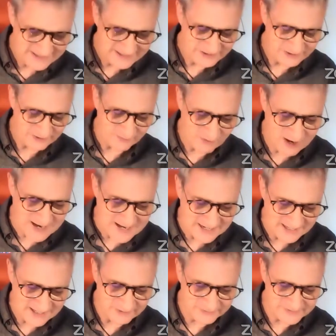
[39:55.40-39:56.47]
think you're right.
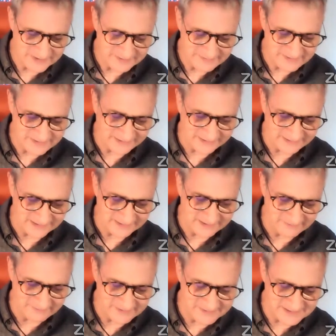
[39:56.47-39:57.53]
And I also think that
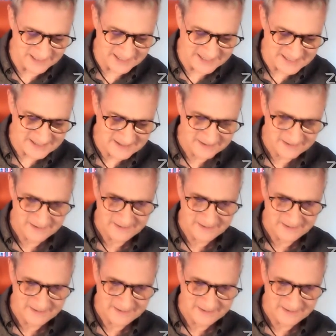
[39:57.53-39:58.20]
there is a